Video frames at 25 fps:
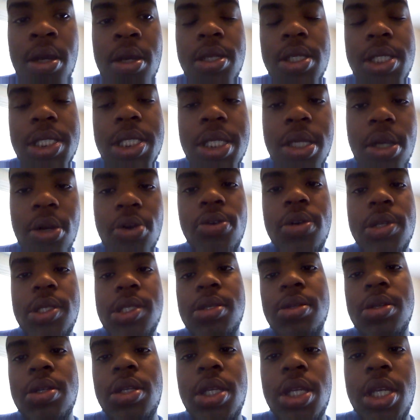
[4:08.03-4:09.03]

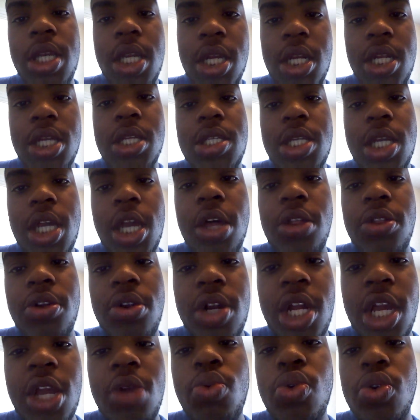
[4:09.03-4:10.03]
Seriously, get it
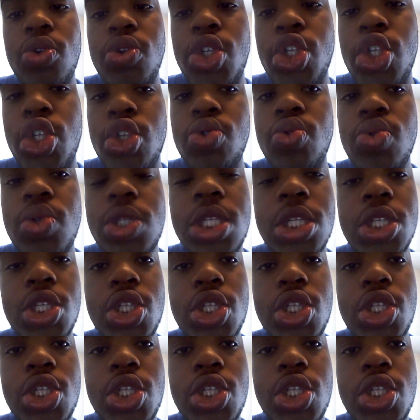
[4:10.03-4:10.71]
together. They will juice